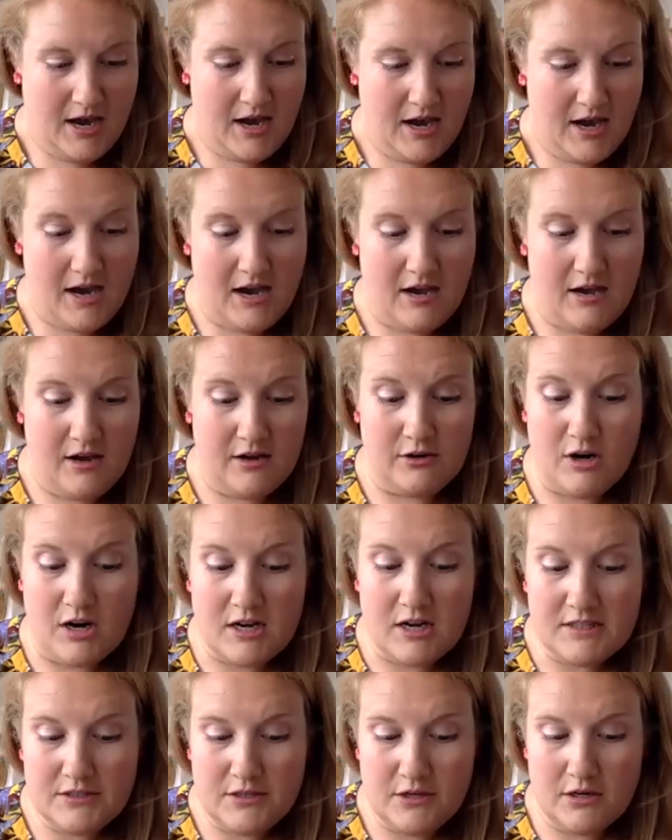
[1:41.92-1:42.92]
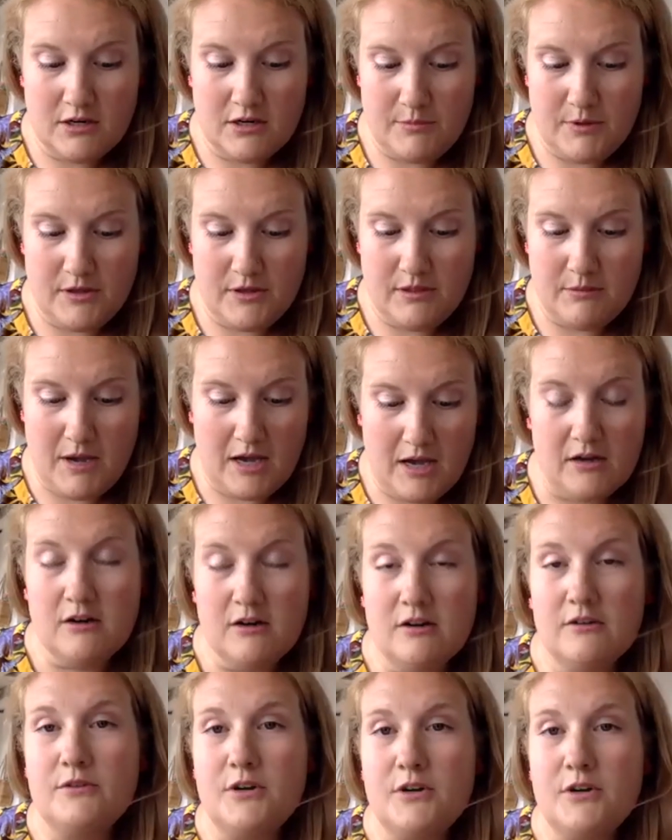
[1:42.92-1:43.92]
across Europe on the
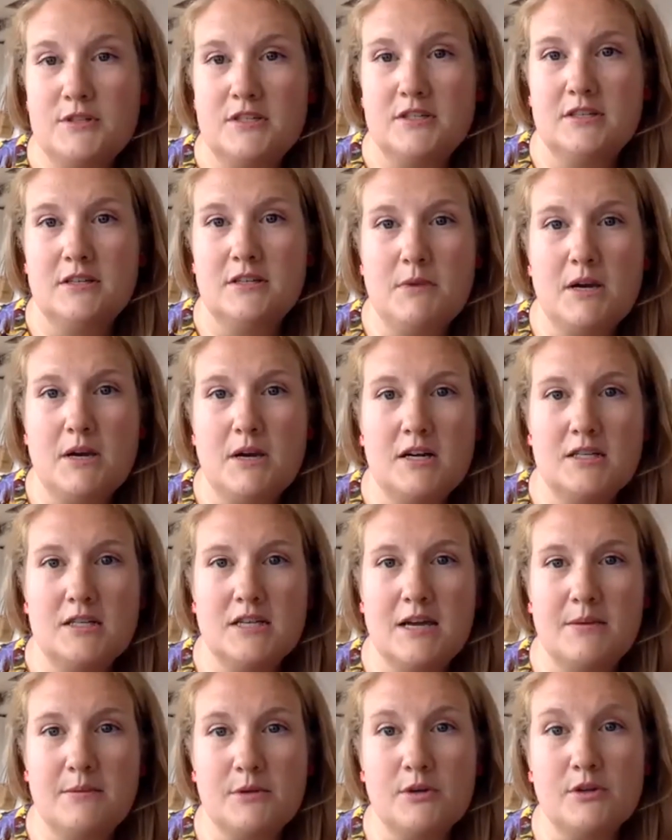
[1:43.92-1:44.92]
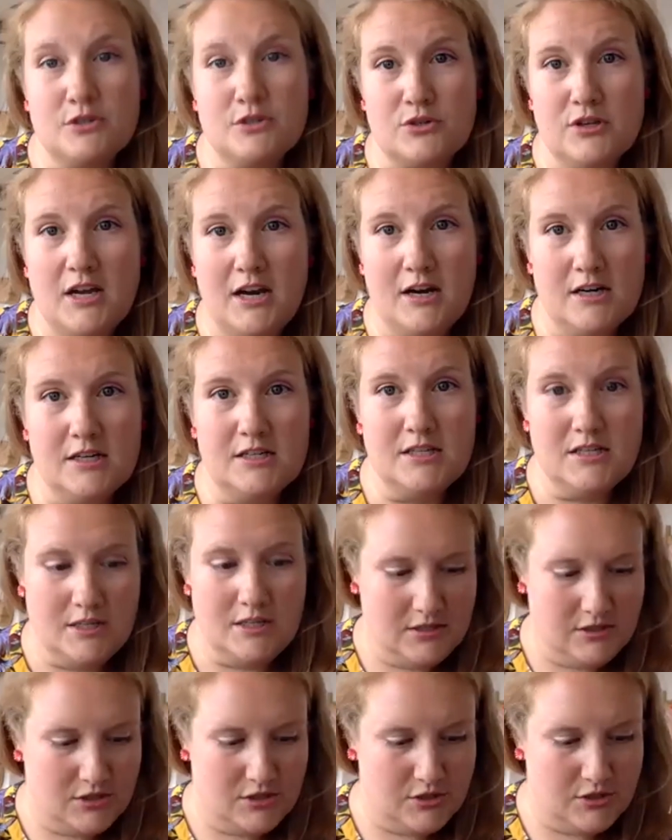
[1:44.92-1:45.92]
matter of coastal and maritime cultural
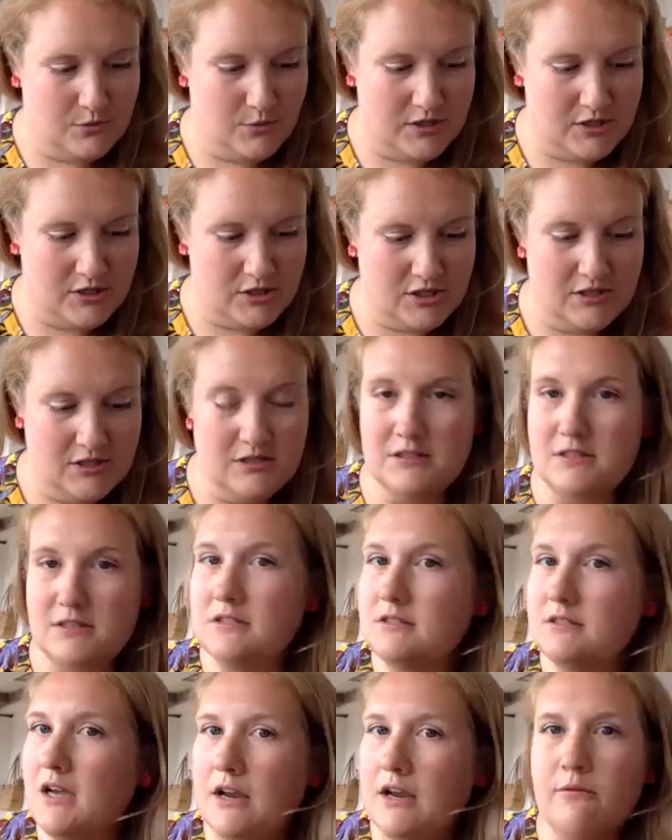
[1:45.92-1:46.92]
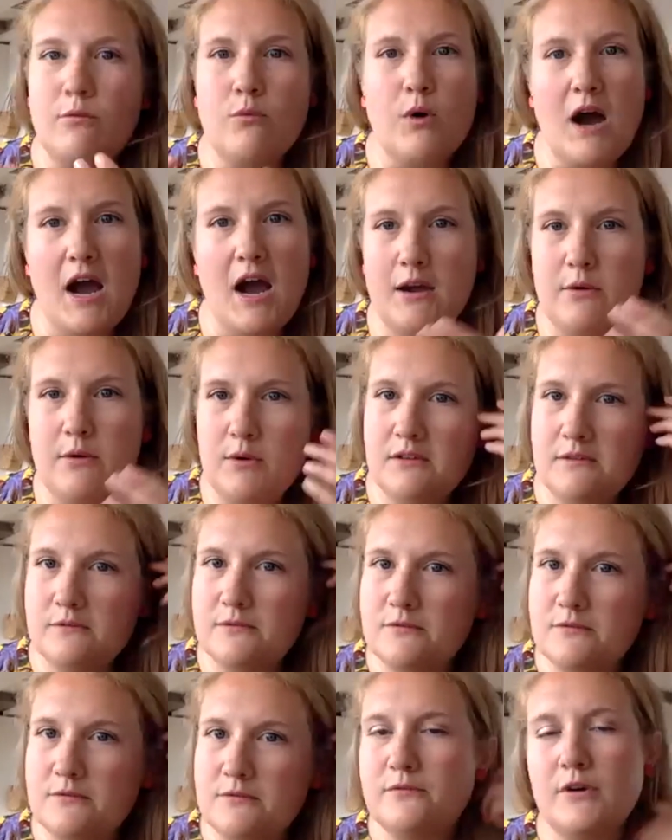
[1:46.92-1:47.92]
heritage, which is kind of why we've
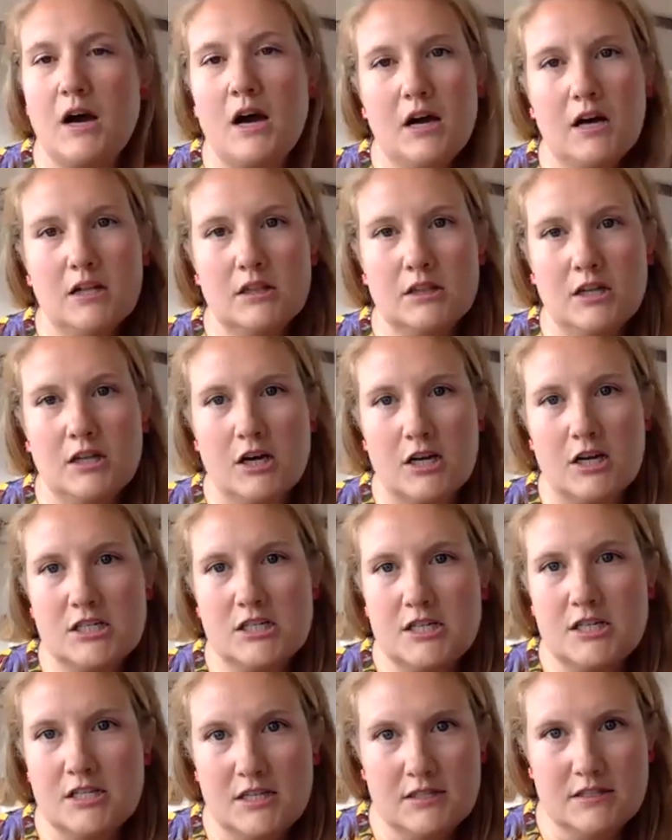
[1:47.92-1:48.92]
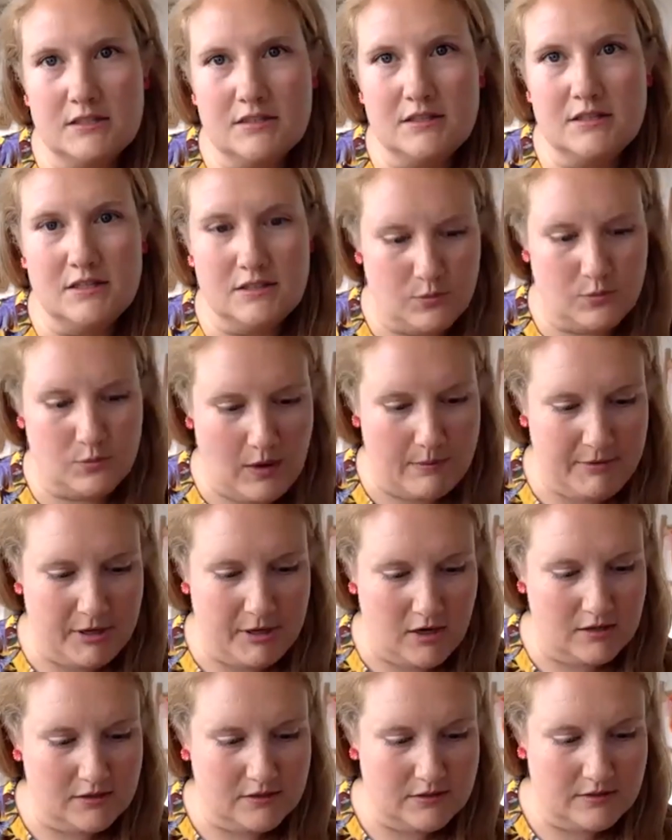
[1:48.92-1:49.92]
launched these
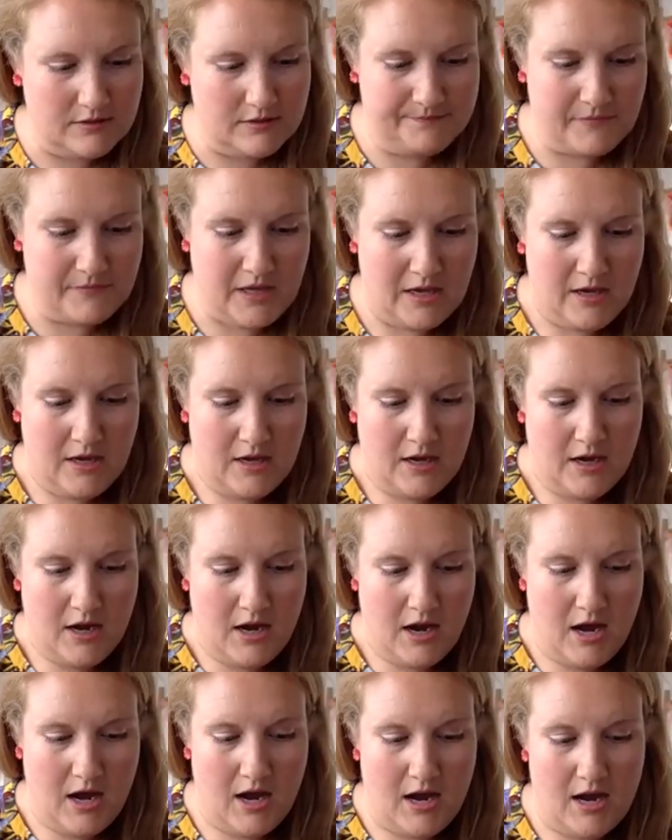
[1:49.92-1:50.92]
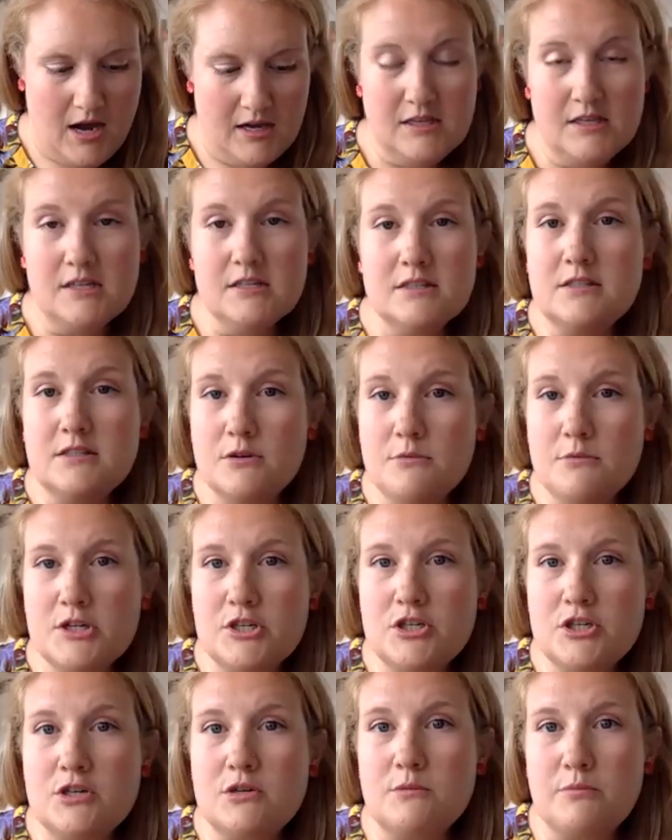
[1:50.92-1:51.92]
webinars. They did so
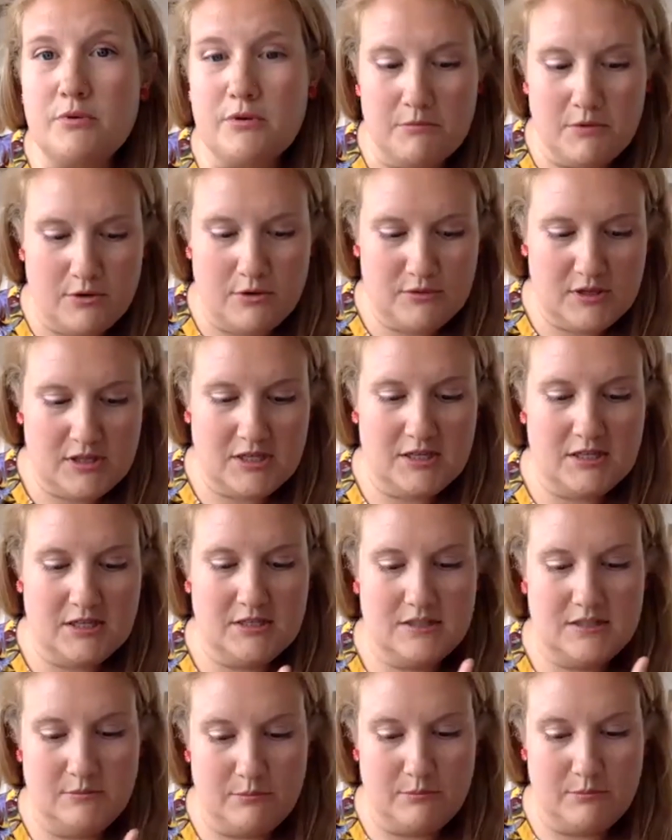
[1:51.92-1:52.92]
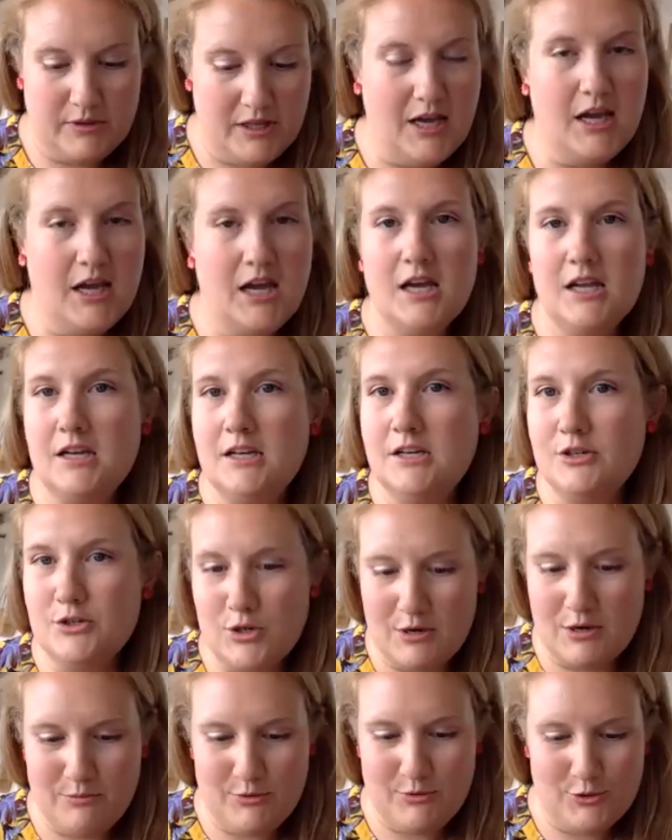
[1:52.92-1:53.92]
much to promote this and plan and
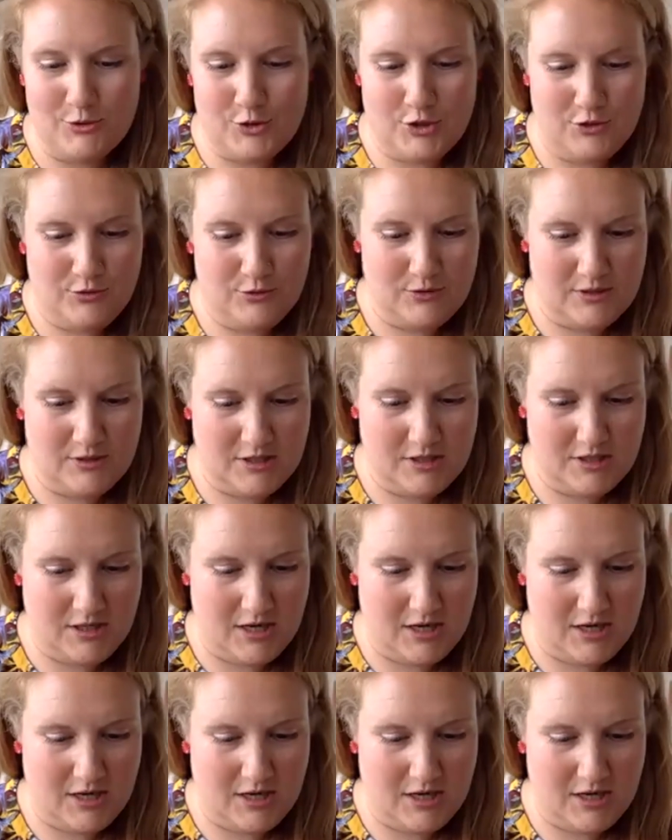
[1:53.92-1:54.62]
troubleshoot,